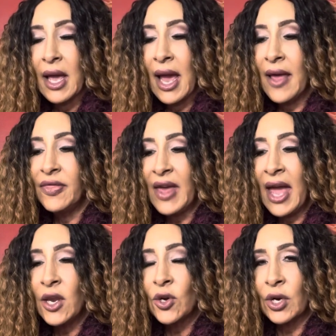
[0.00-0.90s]
And
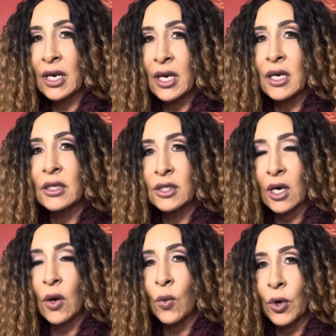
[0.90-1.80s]
then you're gonna
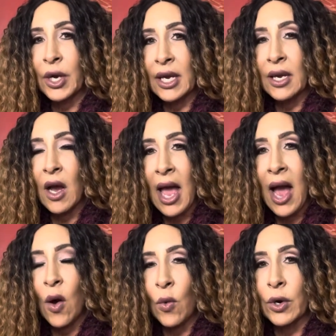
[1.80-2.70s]
start working
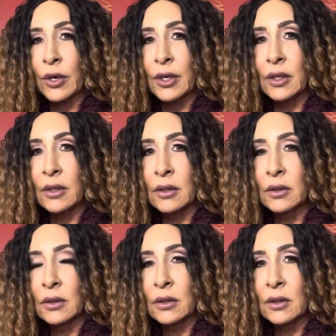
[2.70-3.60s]
outward,
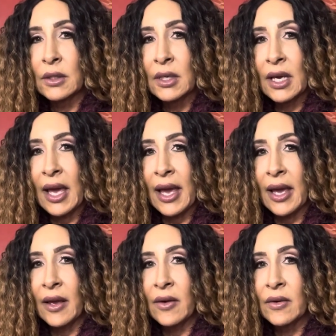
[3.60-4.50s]

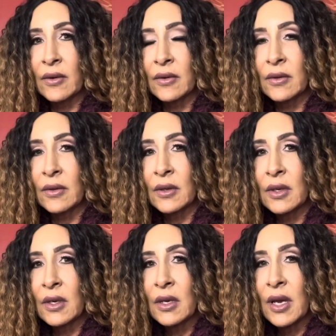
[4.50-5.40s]
okay?
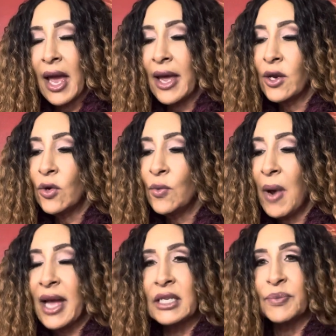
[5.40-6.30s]
And you
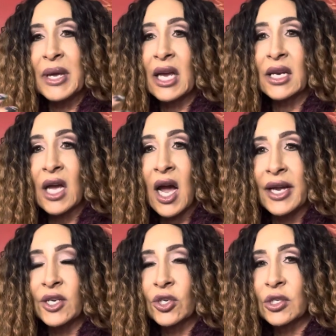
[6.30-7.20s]
might speak unkind
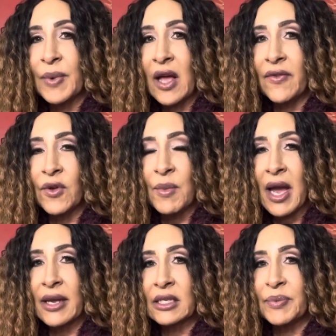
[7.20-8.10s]
to yourself. You
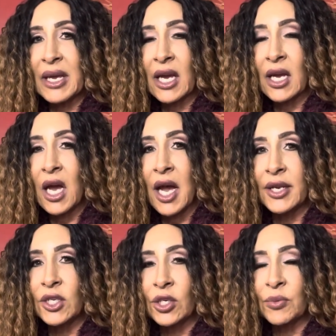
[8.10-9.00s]
might speak unkind
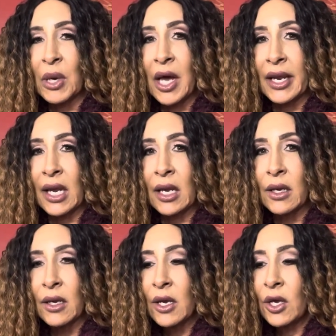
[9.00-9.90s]
to your body.
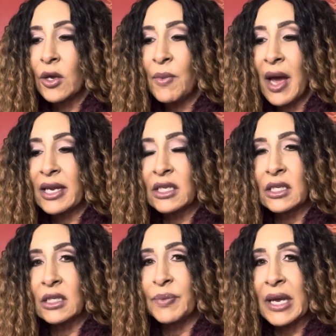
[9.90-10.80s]
You might
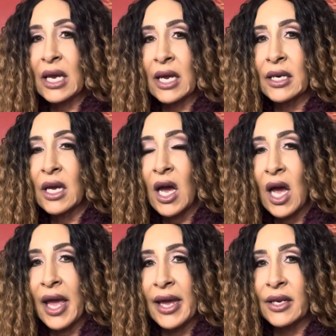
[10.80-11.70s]
speak
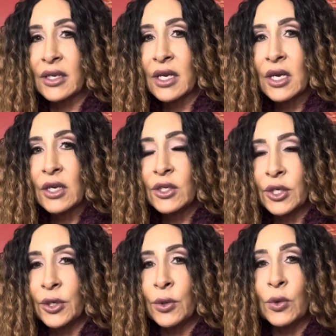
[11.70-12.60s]
unkind
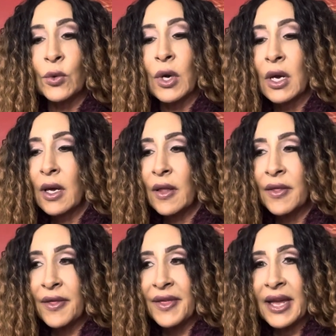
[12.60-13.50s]
to
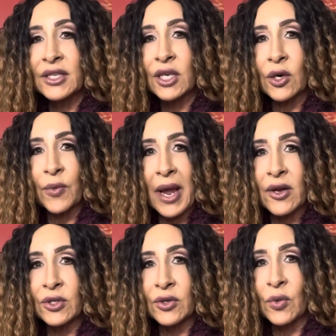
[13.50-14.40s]
the things that are
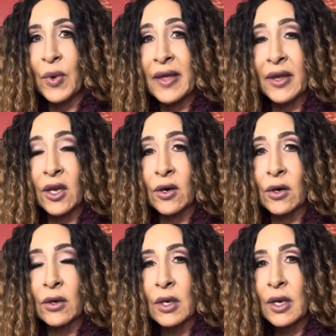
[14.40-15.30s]
around you, the way that you're